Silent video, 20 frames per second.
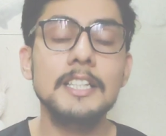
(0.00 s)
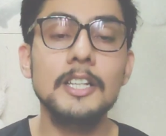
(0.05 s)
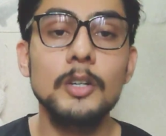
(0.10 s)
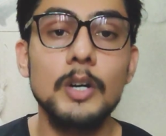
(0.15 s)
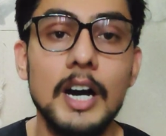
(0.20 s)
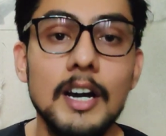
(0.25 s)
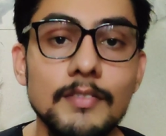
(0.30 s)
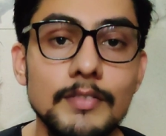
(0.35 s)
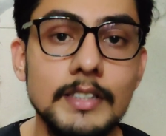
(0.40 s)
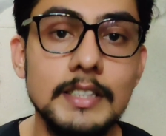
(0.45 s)
Now,
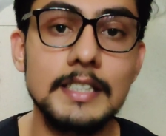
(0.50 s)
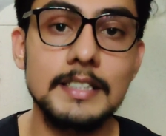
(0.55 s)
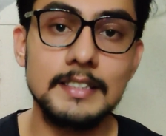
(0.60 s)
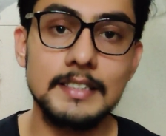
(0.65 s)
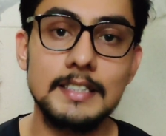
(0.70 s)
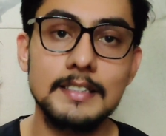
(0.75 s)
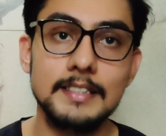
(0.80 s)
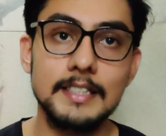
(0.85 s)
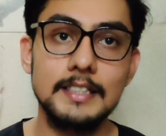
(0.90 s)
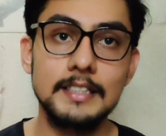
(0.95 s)
after
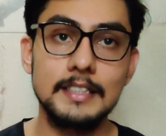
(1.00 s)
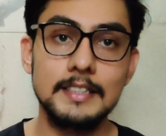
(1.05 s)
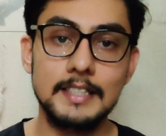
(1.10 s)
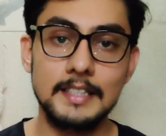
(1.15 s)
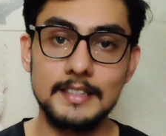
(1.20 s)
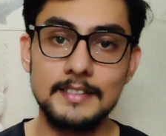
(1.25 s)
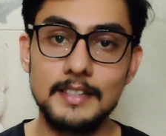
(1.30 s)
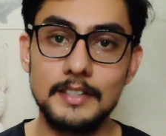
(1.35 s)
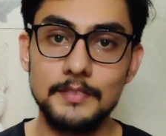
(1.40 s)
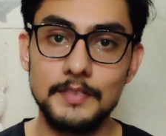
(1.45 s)
discussing the
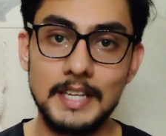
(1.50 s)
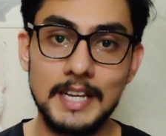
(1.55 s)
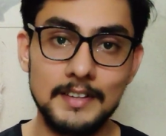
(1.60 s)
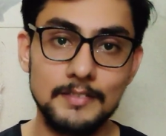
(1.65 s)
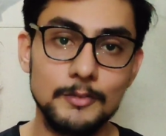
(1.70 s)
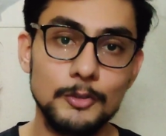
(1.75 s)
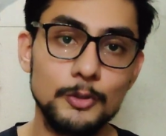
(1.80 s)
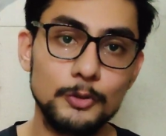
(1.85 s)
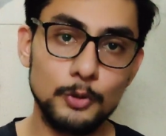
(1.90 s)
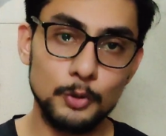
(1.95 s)
things that we
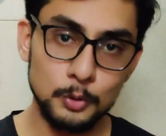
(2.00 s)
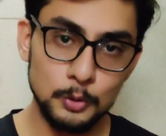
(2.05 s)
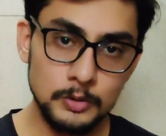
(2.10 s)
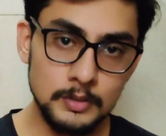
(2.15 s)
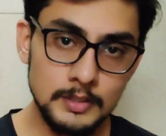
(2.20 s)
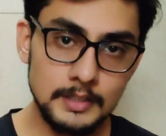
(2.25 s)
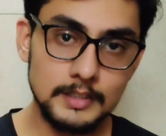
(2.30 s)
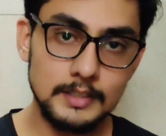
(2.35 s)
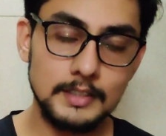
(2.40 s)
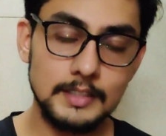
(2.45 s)
have to do,
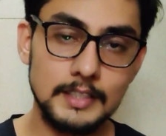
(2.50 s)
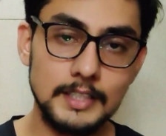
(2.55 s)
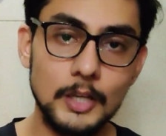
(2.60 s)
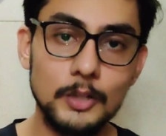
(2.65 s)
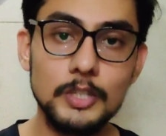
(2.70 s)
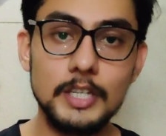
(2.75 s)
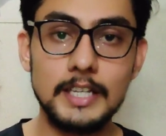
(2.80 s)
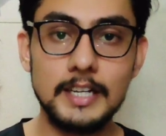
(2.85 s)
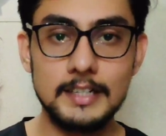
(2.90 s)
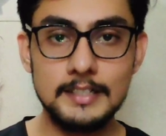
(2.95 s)
now
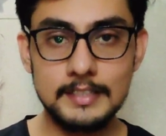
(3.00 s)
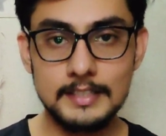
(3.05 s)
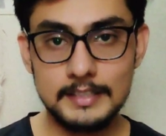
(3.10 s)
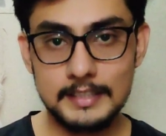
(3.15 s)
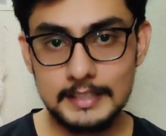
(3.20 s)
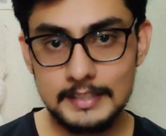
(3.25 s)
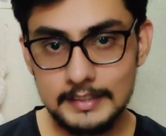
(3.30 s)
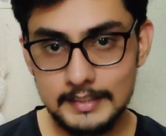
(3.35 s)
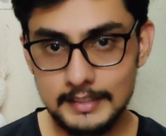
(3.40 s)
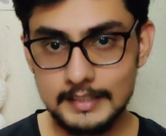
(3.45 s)
there are
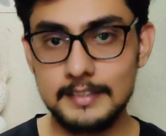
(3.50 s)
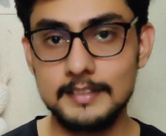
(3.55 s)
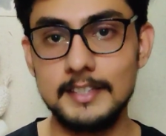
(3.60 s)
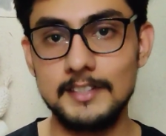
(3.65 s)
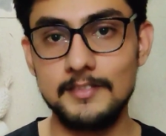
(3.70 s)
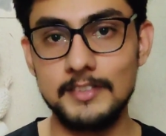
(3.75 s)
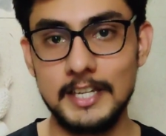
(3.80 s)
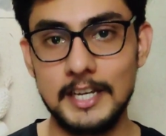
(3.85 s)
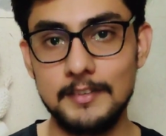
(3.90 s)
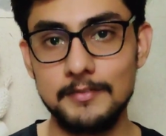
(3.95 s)
certain things
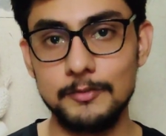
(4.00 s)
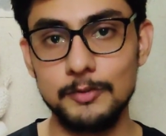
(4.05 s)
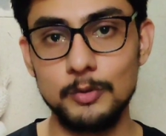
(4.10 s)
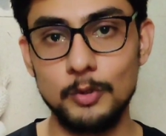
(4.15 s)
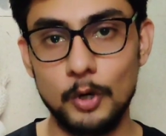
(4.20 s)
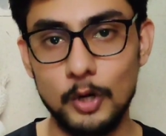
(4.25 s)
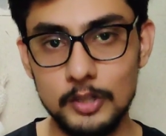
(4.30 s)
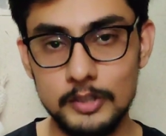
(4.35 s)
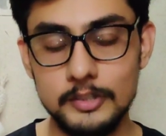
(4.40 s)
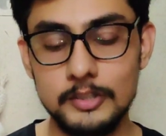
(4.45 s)
that we have to
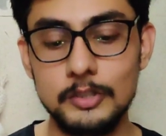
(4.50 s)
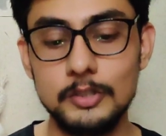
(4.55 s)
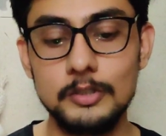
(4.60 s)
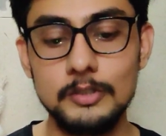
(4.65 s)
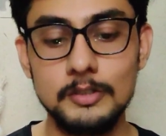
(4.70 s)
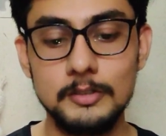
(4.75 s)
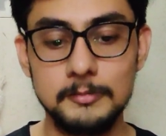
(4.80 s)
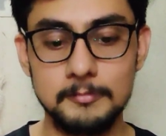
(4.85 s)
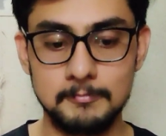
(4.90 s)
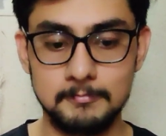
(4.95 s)

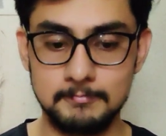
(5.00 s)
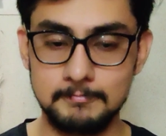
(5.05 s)
also